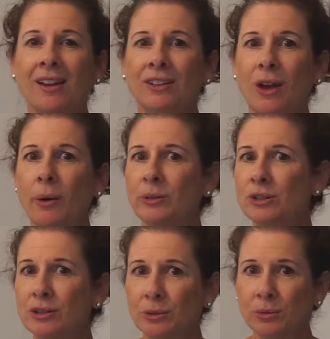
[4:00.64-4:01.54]
So
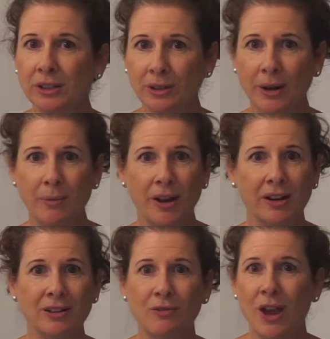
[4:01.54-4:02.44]
just a really great
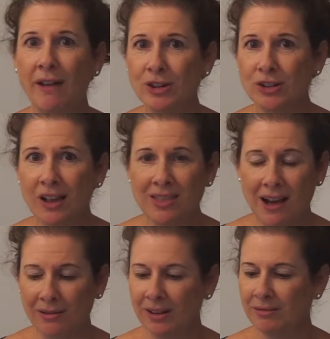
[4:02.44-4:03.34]
product. If you haven't tried
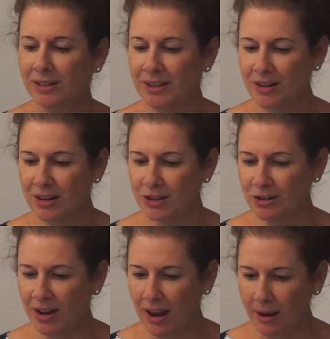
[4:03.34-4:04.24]
that one, I really encourage
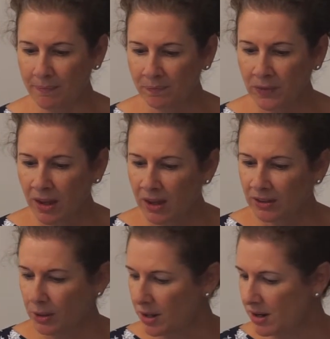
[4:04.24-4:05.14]
you to get it.
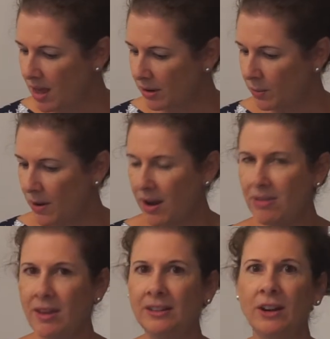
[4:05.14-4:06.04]
So another
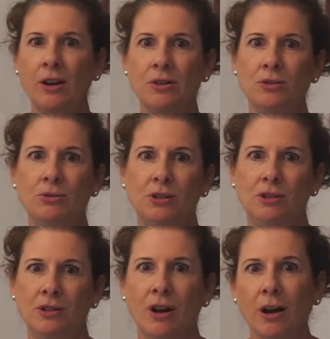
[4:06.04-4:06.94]
one that's our new
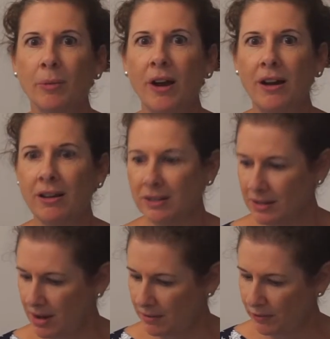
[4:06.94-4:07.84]
star
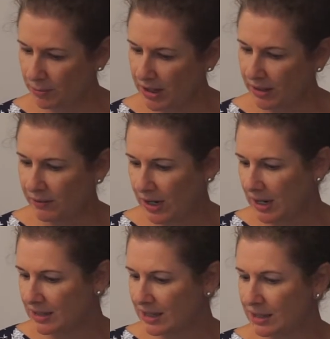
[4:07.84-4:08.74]
product from Young Living
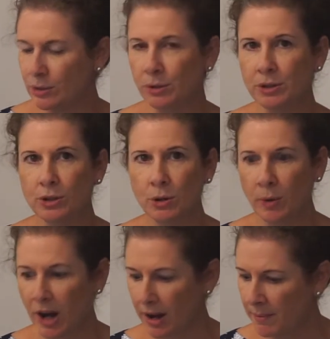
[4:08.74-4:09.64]
is this Golden
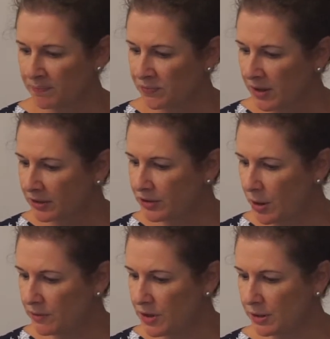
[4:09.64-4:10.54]
Turmeric.
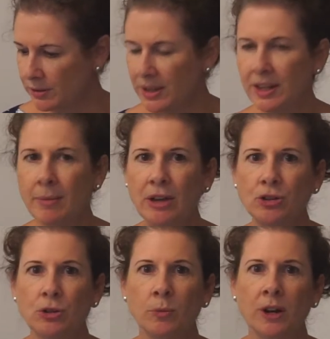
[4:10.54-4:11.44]
So if you don't know anything about
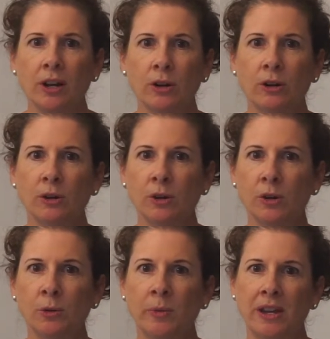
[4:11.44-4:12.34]
turmeric or
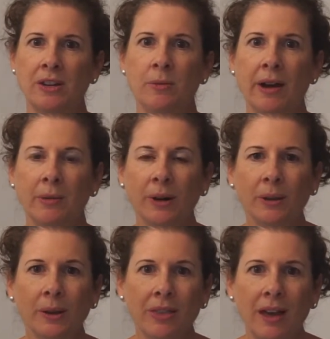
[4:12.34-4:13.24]
curcumin, you might want
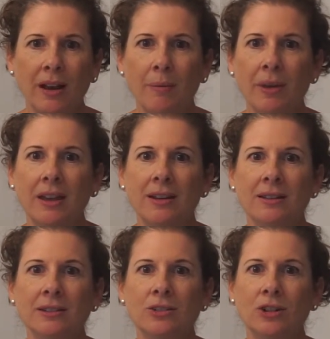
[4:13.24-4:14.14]
to look that up. It
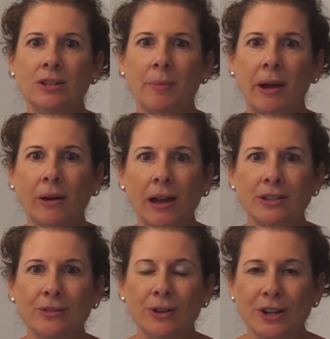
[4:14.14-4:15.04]
is just a
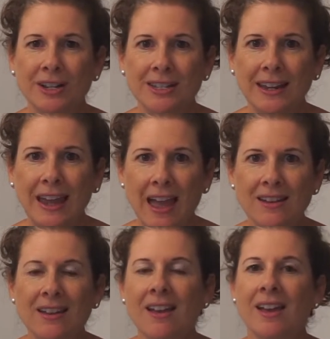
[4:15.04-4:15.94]
powerhouse of goodness.
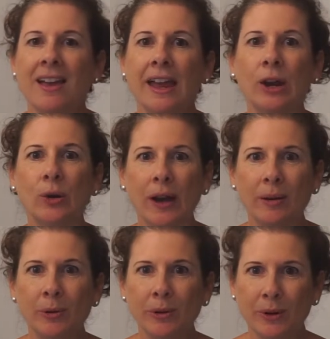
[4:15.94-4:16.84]
Again,
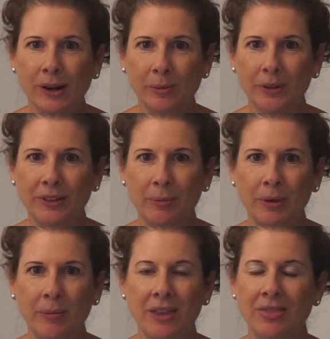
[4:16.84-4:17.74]
incredible
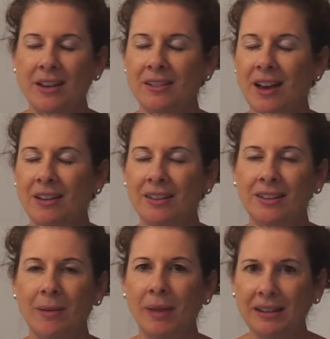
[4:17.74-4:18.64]
supplement that
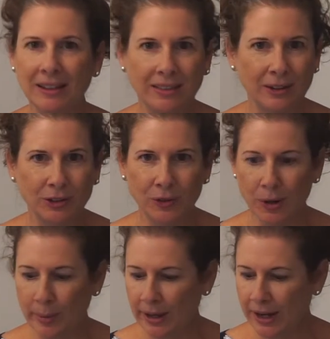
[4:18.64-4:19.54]
does amazing things for
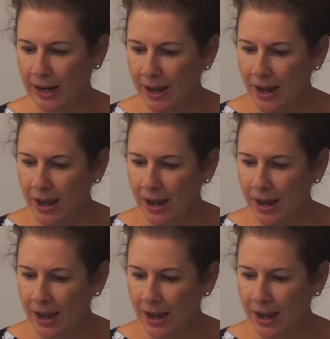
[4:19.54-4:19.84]
your body.